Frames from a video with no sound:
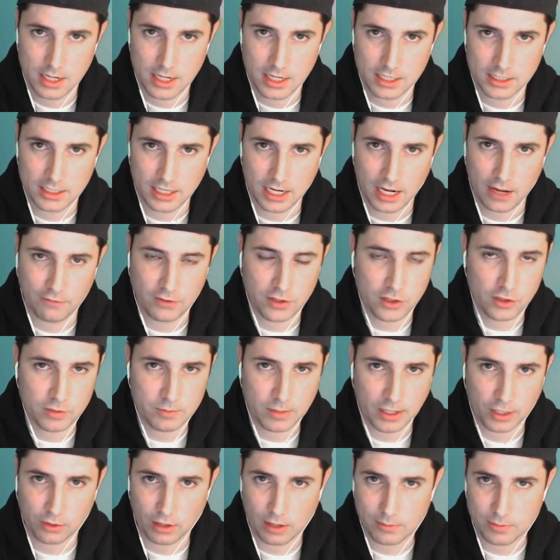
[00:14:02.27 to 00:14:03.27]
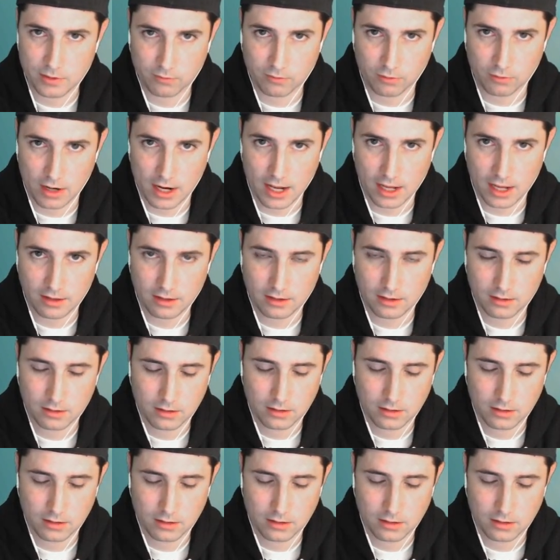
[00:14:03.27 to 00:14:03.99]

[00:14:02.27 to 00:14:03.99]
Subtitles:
Didn't have to use my Grapes of Wrath